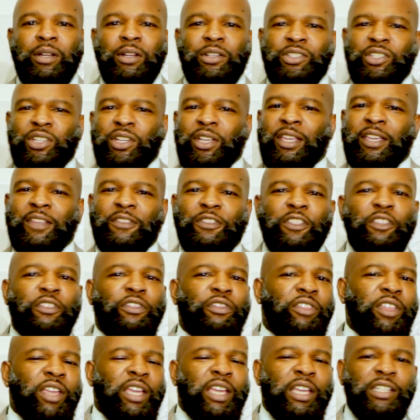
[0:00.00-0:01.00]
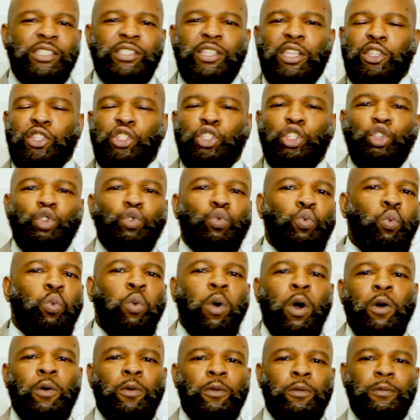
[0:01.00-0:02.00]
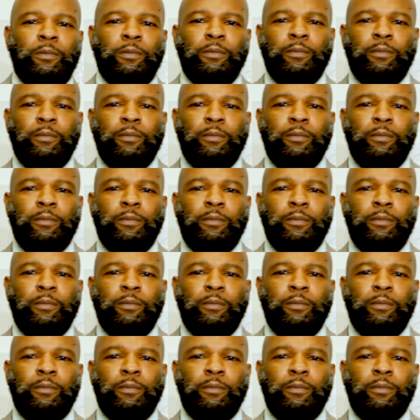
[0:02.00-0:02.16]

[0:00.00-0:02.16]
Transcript: to get the things that you want?